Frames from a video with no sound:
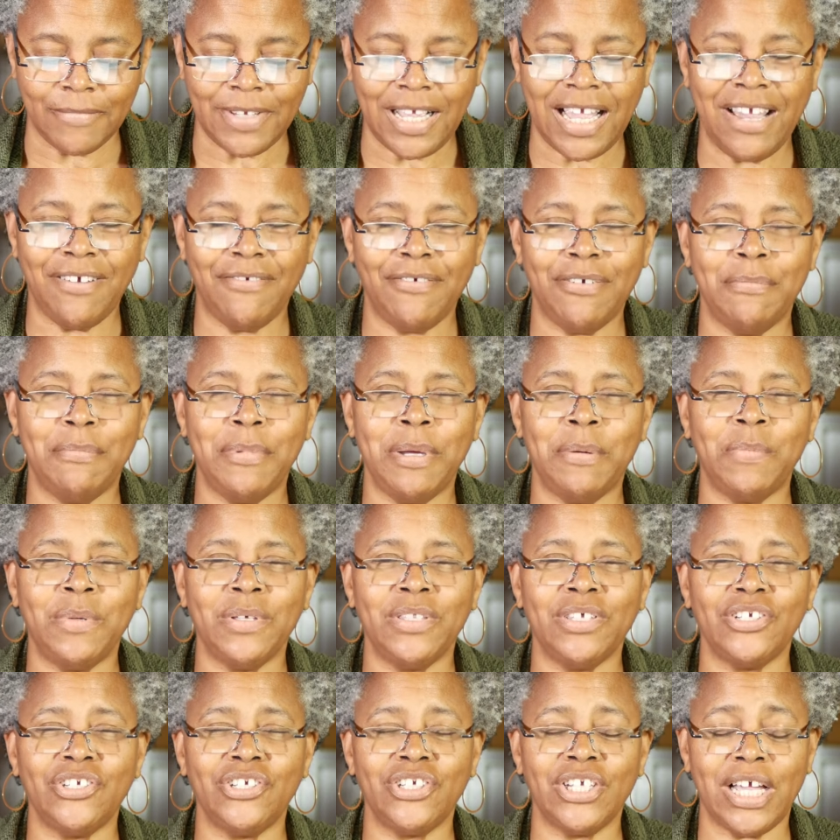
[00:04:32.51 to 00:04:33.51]
I remember
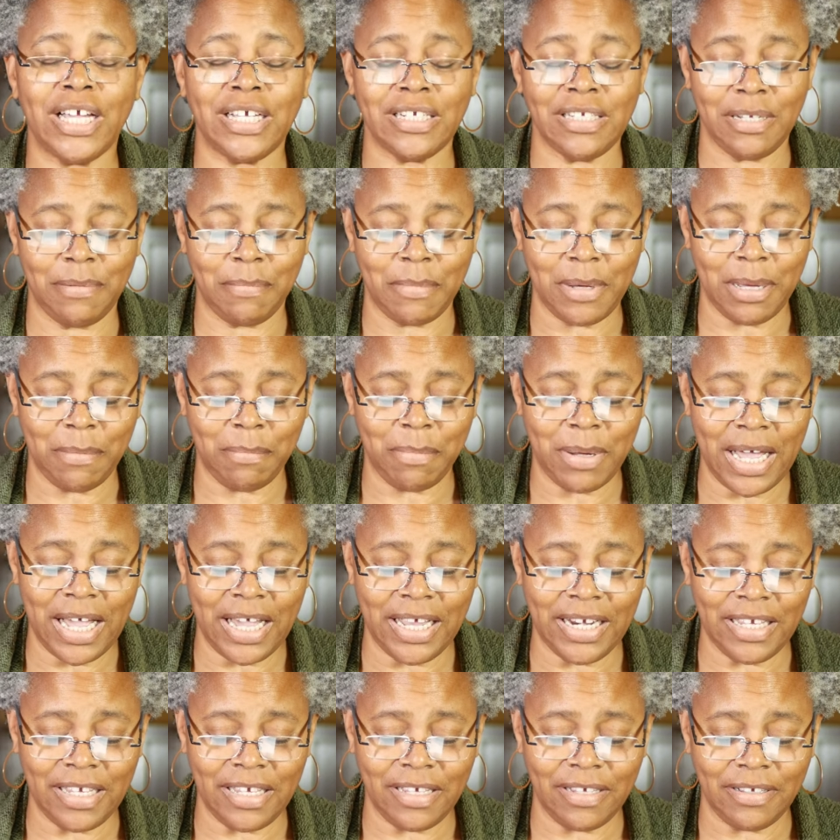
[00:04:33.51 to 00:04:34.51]
the shock to my
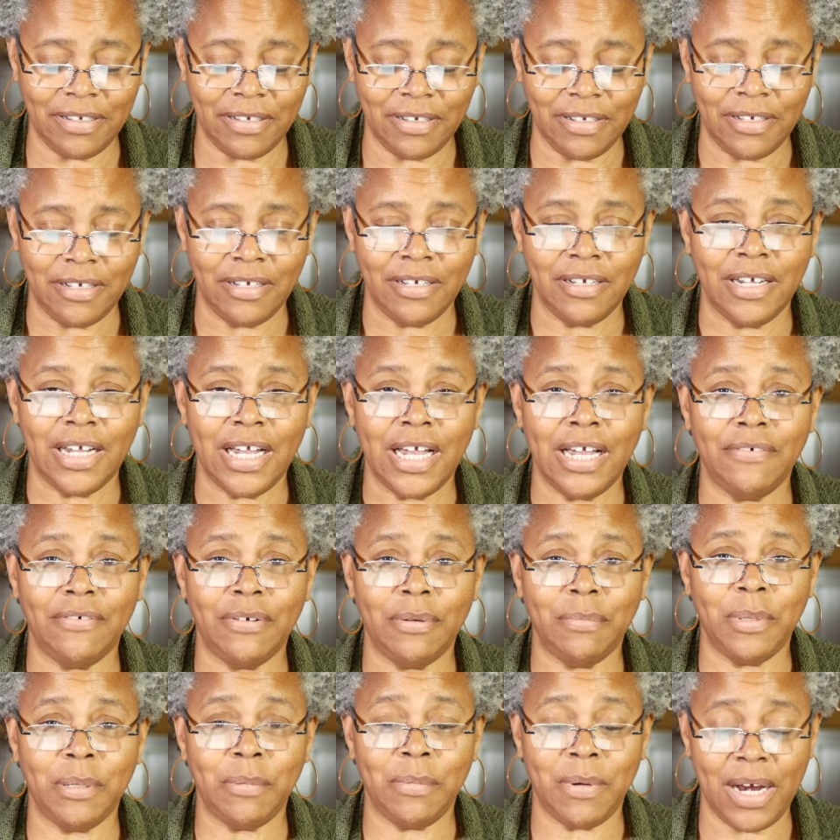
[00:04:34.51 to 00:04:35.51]
body. I
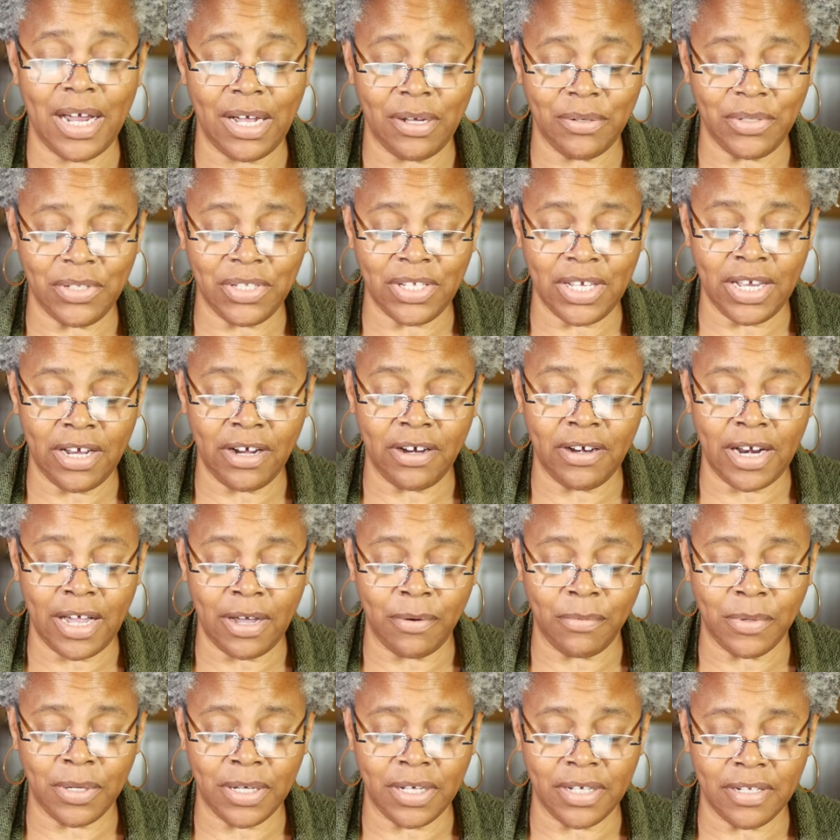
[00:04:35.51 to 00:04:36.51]
remember how scared I
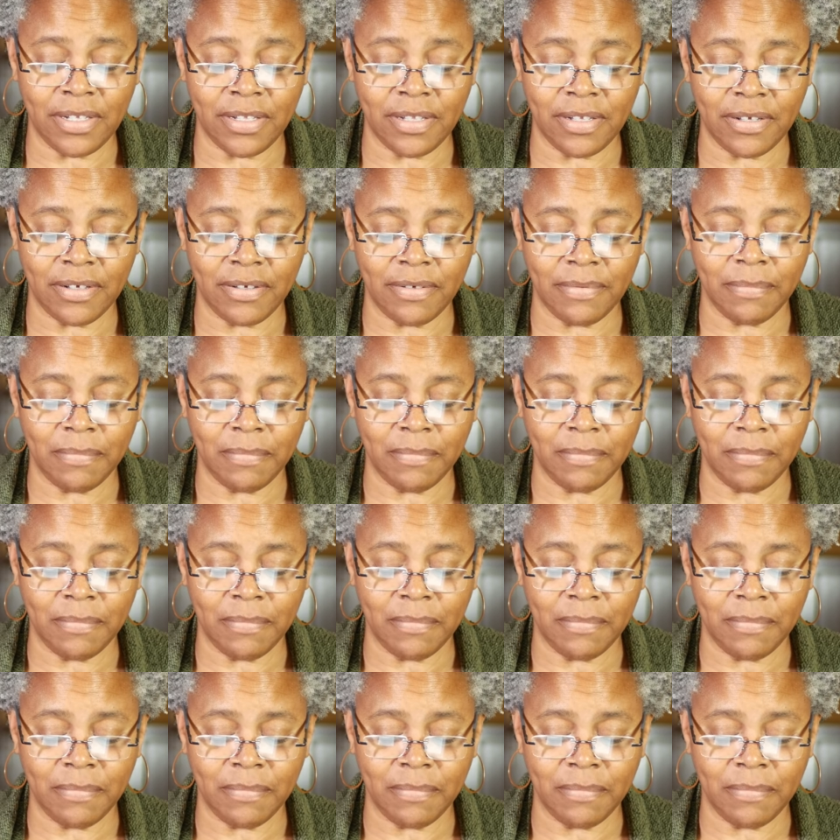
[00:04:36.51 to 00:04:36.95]
was.